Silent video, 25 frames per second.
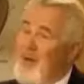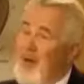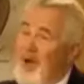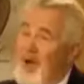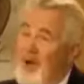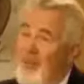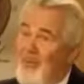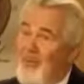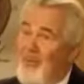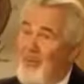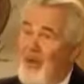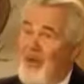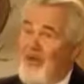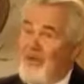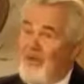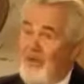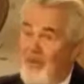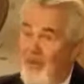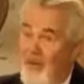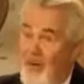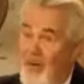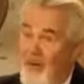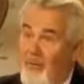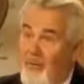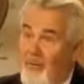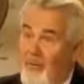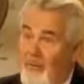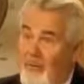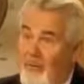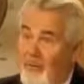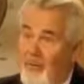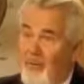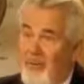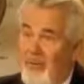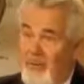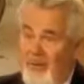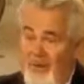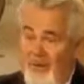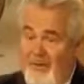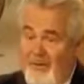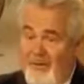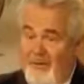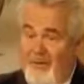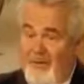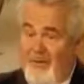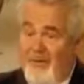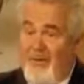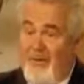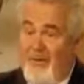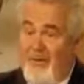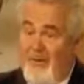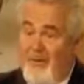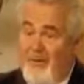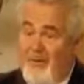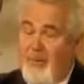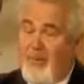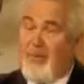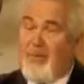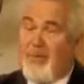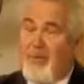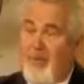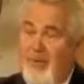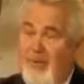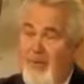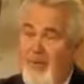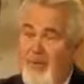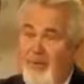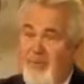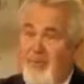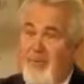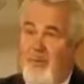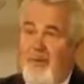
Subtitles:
may not impress a lot of people because it's in a petri dish,